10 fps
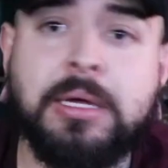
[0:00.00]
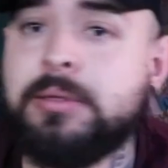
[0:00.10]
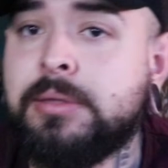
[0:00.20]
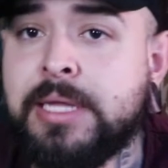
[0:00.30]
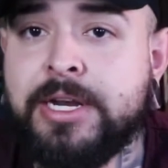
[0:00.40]

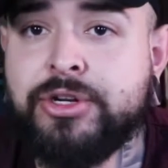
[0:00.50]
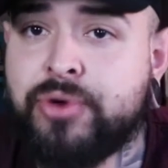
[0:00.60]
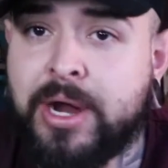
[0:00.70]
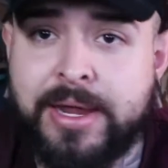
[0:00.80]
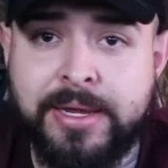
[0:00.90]
let it
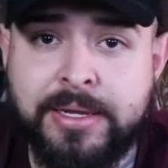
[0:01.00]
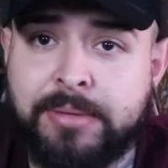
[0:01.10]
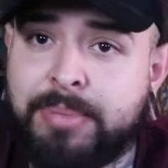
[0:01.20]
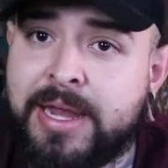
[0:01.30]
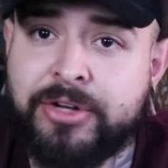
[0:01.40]
dry.
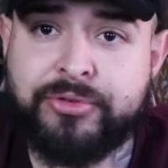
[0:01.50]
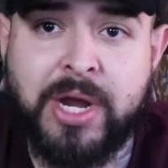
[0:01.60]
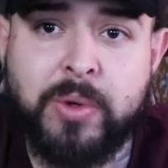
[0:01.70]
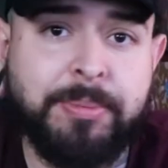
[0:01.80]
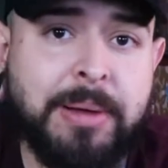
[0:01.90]
Pat it dry
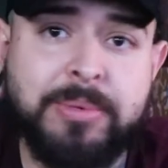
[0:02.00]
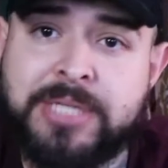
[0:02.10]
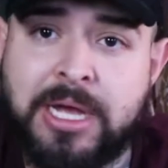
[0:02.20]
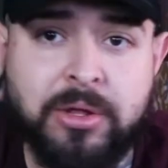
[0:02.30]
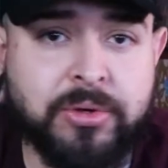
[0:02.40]
with a paper
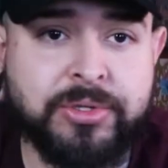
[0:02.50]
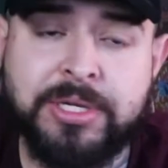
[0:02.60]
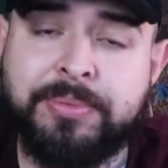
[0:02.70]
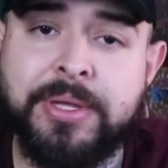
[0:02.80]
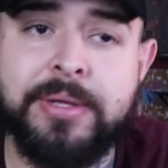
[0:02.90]
towel or
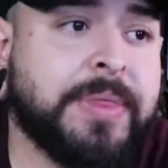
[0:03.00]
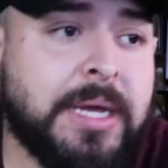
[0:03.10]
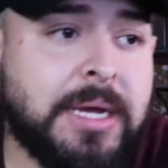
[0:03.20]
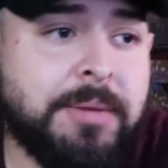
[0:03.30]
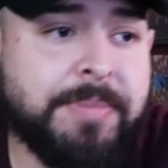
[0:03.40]
something,
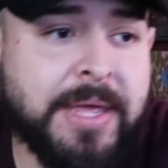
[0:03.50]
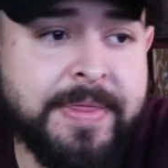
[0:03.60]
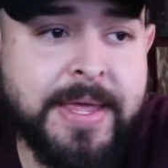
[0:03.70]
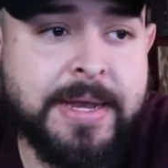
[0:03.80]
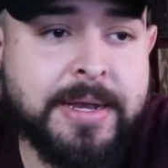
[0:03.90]
and
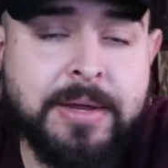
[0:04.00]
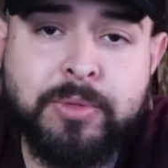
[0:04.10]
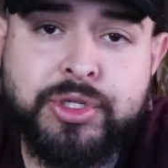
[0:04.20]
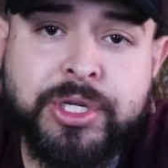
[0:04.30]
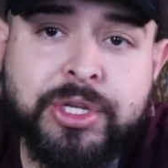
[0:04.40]
then
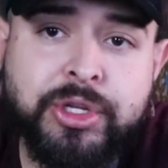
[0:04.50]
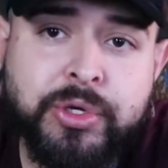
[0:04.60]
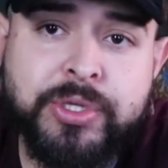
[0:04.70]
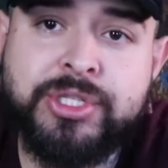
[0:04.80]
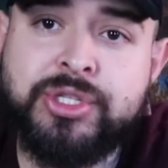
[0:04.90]
what you can do
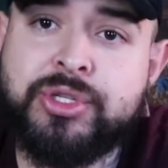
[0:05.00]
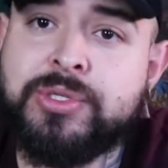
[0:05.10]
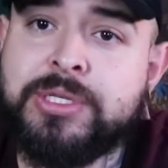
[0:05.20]
is just use